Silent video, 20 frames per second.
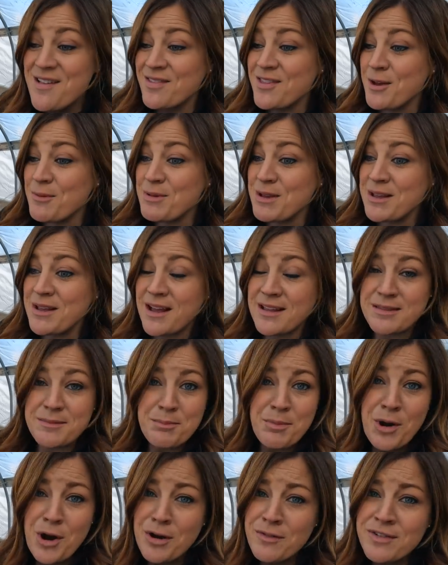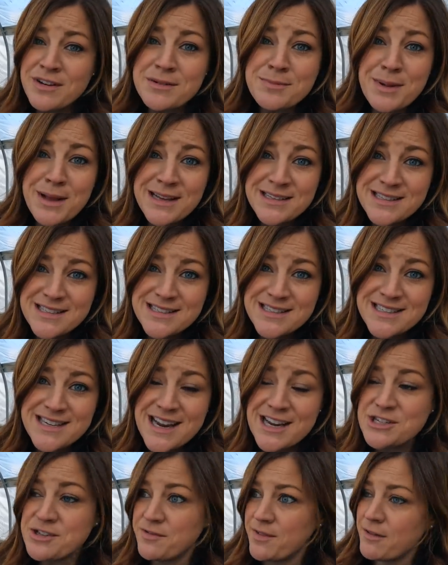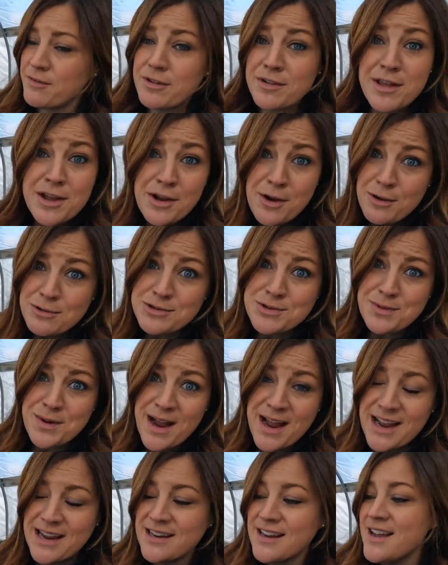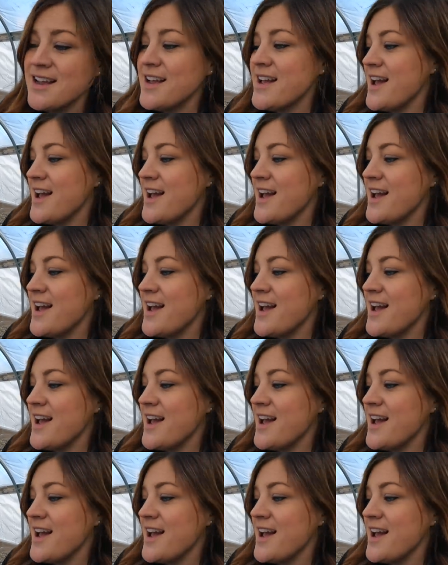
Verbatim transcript: They'll be at the perfect planting stage if everything goes right,